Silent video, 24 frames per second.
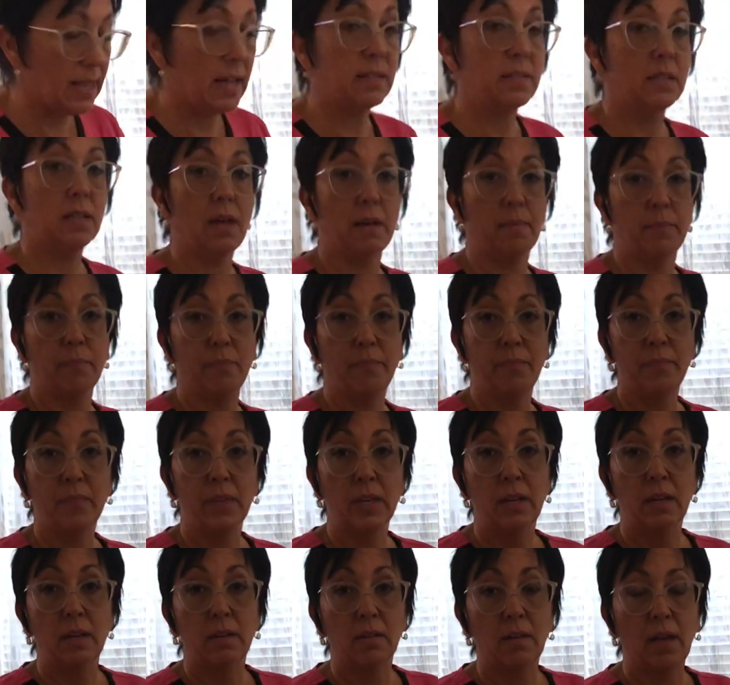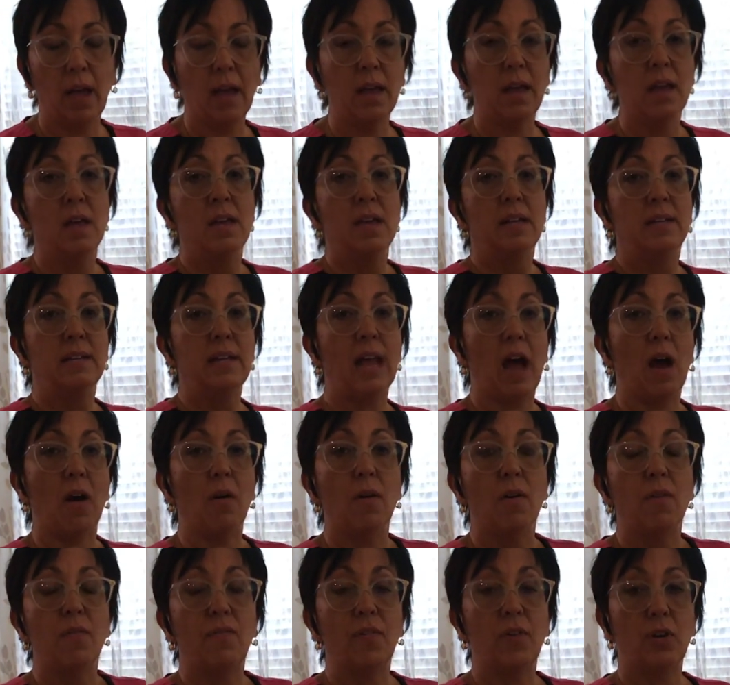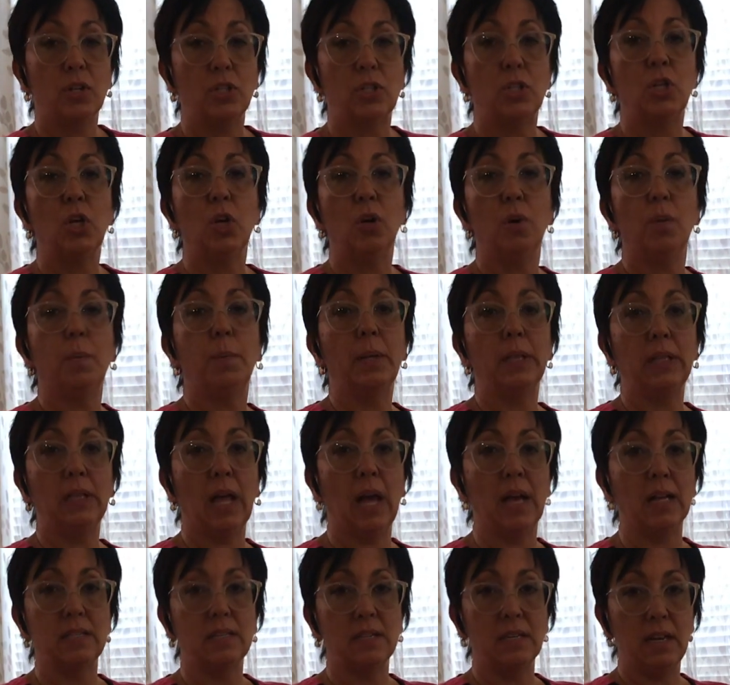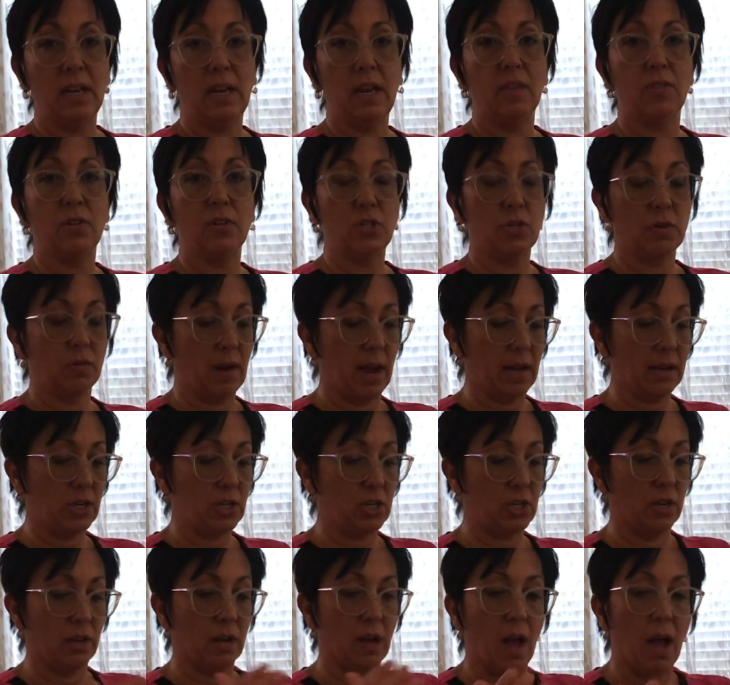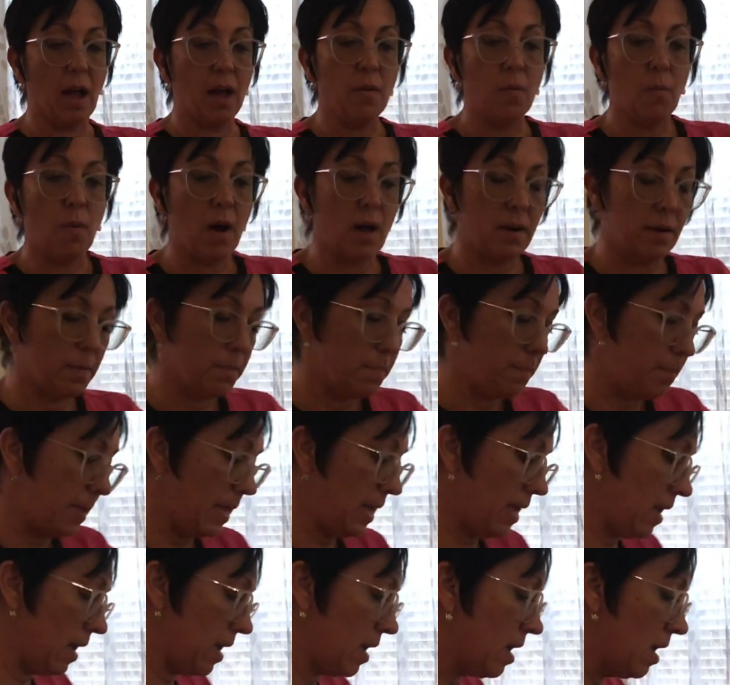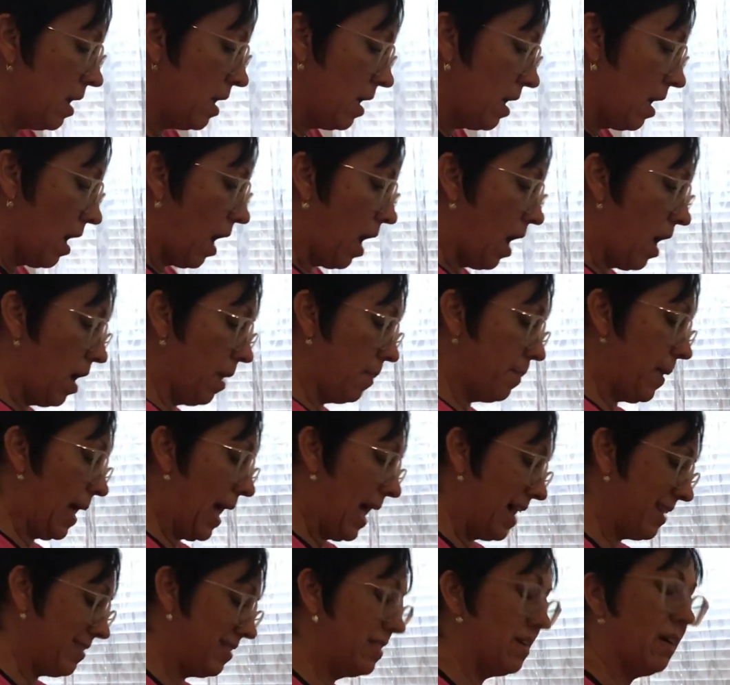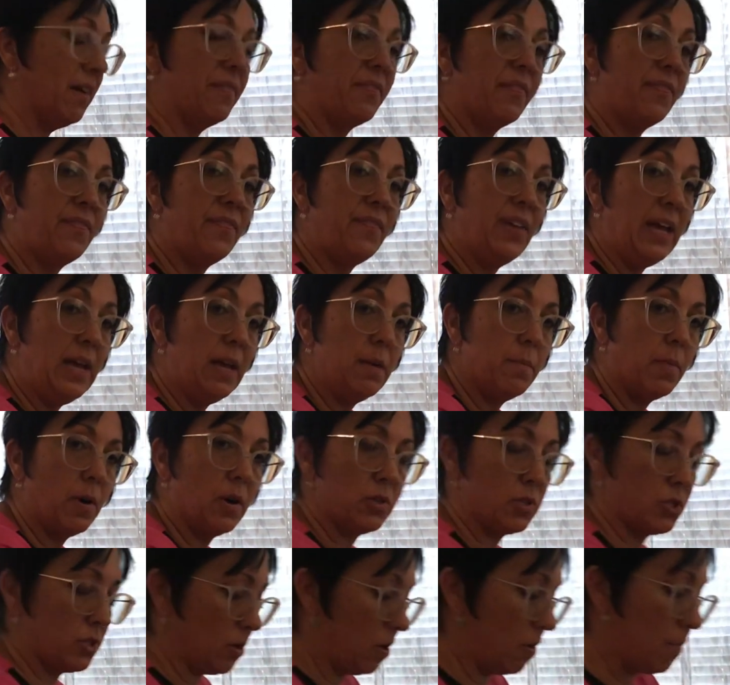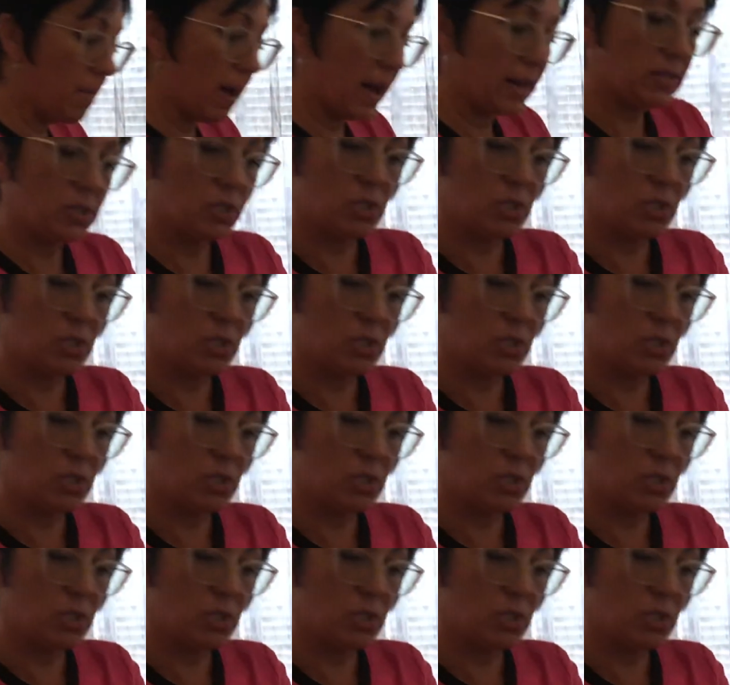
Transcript: that's it. Okay. Now, for a 2+ in either direction, I want to be up at the femur. So my